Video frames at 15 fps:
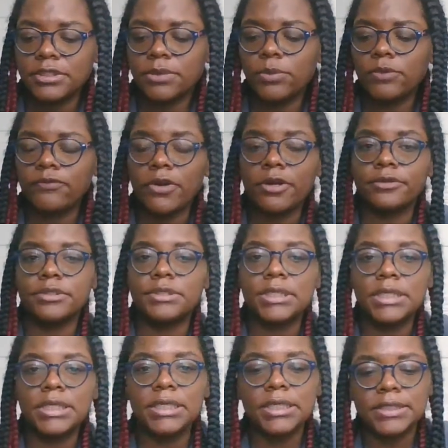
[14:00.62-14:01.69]
in reverse.
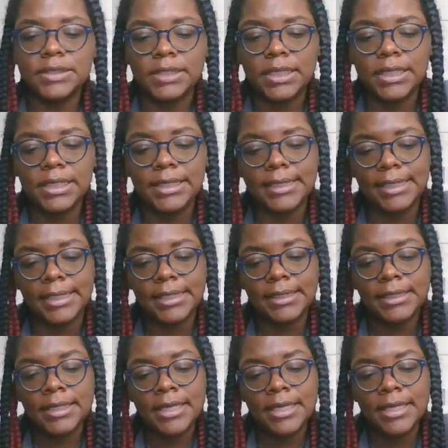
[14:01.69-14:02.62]
Ten is an ending.